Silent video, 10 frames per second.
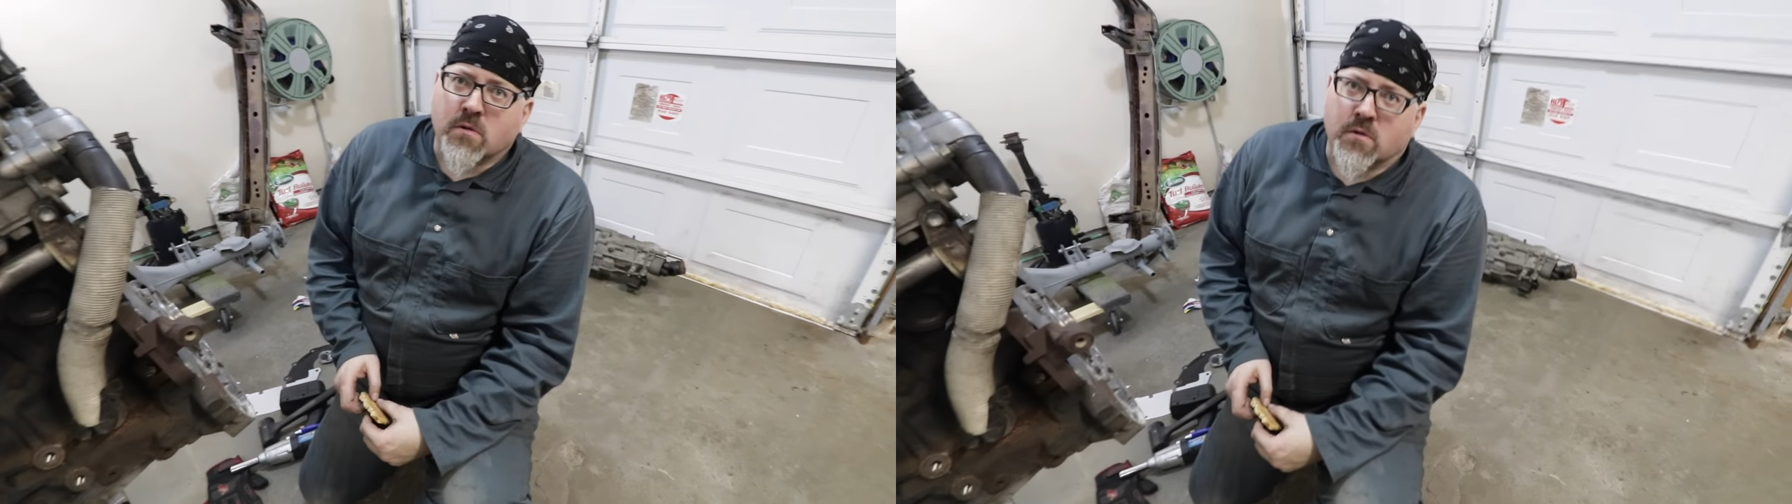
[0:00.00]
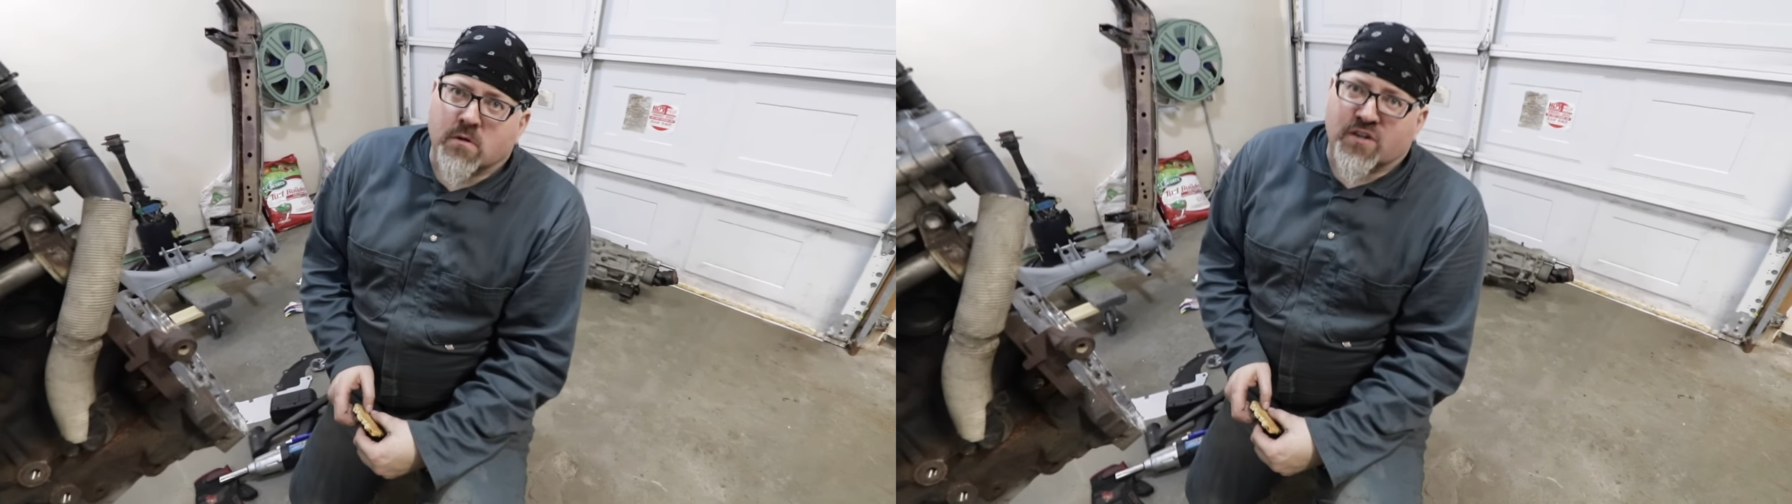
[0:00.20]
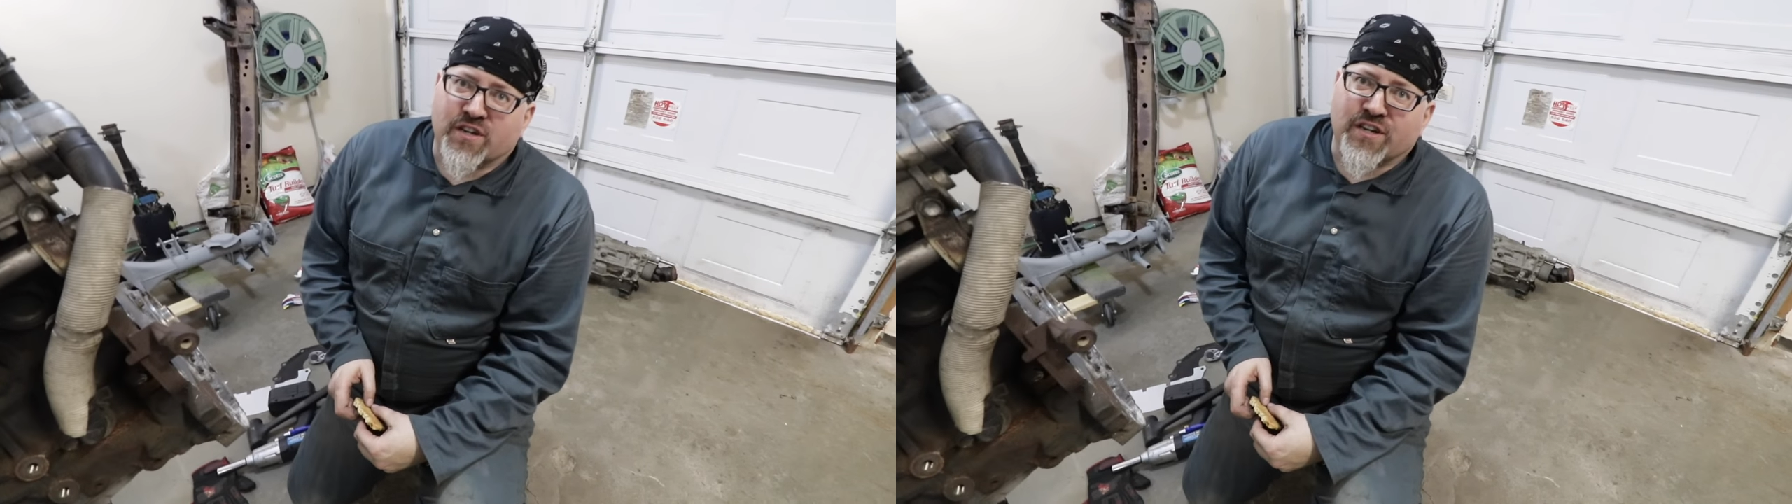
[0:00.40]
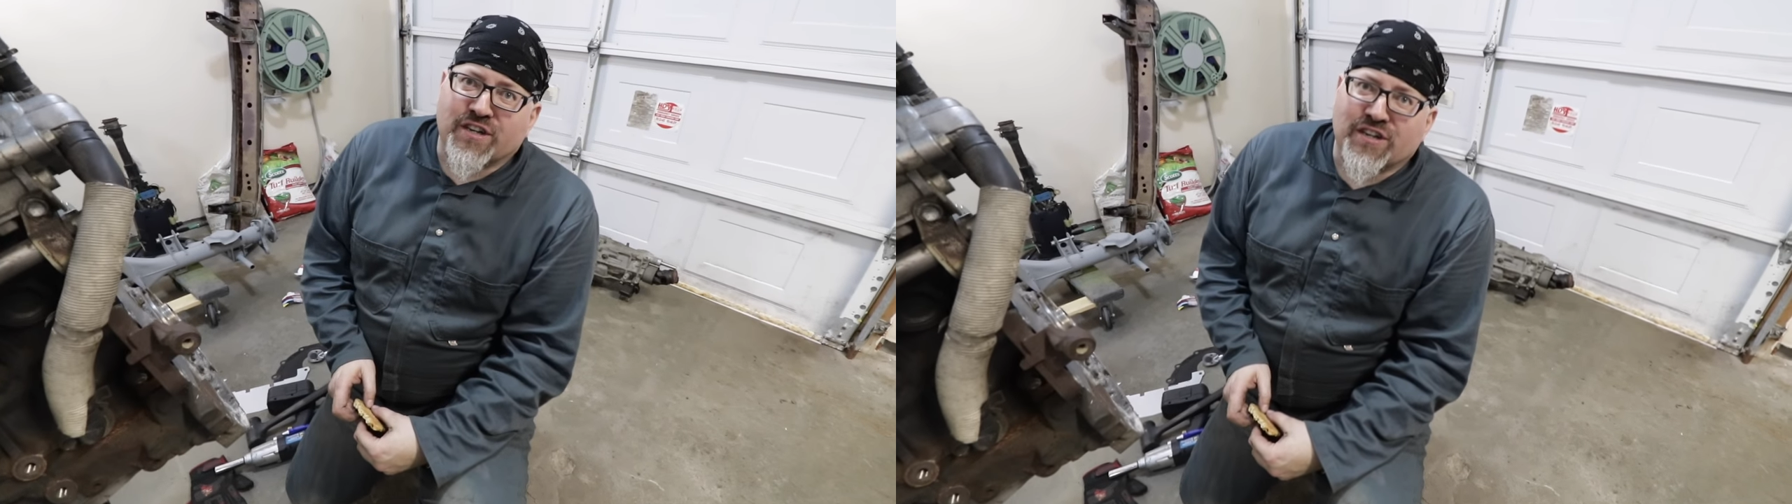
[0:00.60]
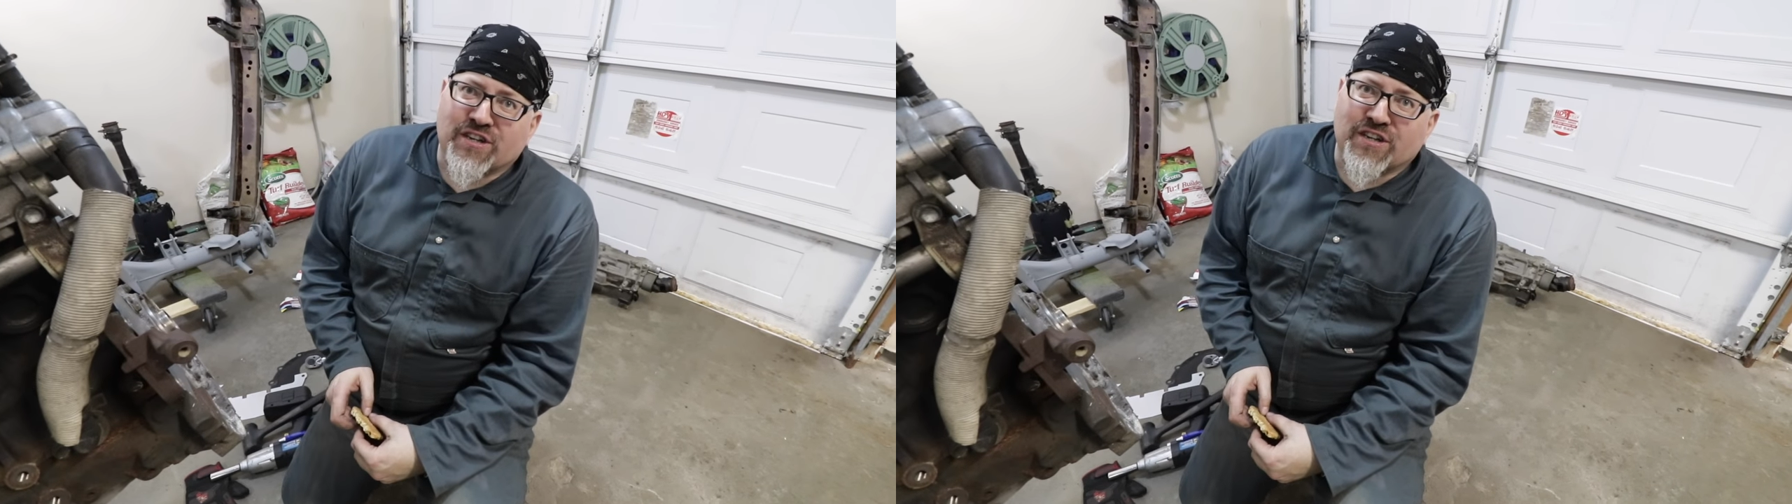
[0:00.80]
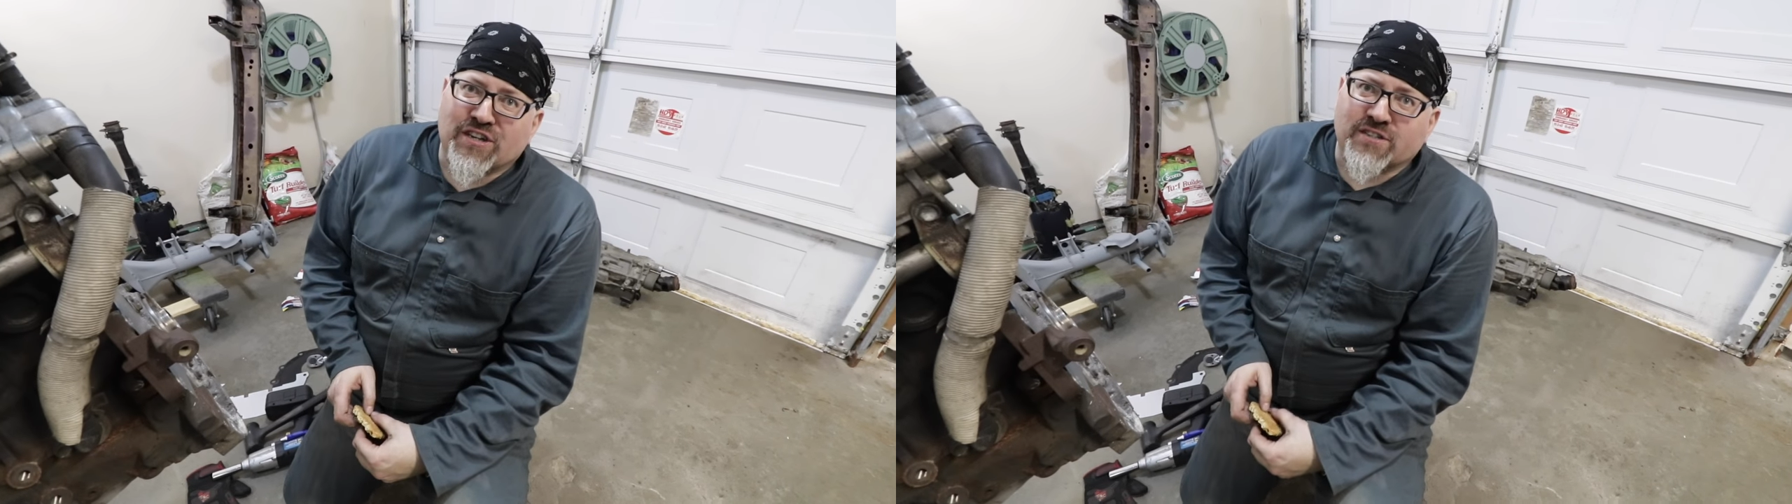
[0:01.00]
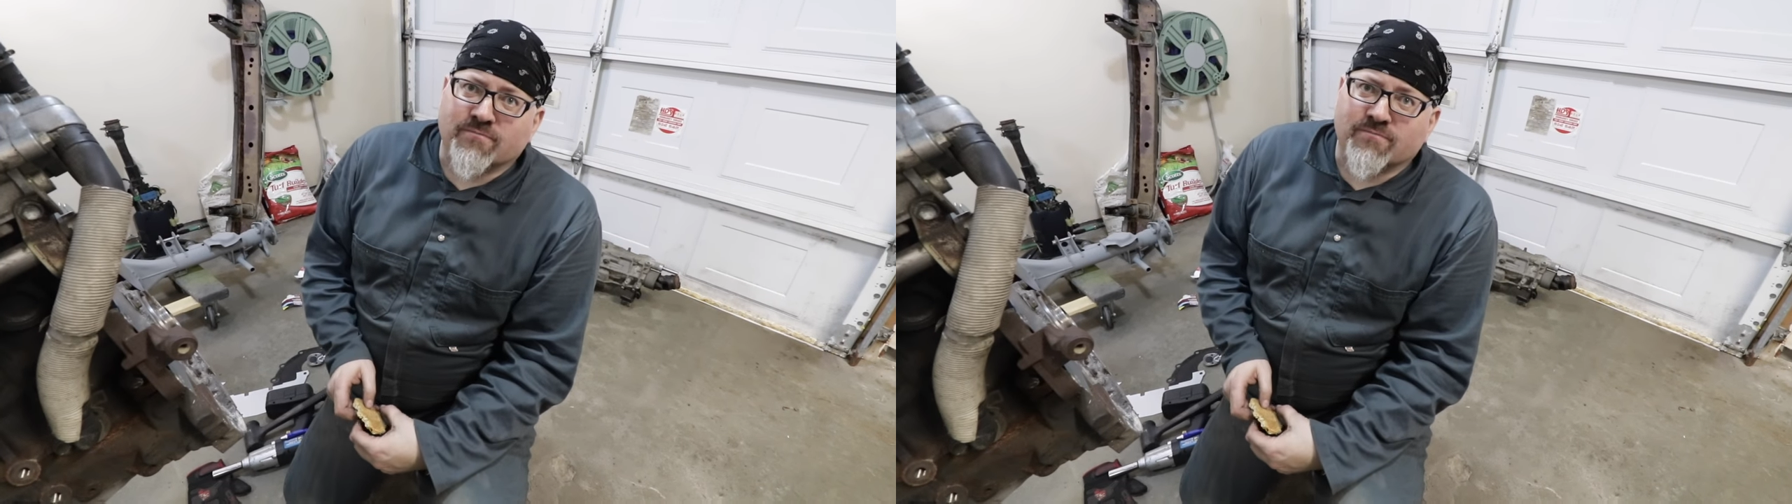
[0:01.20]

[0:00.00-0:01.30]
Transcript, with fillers: Okay.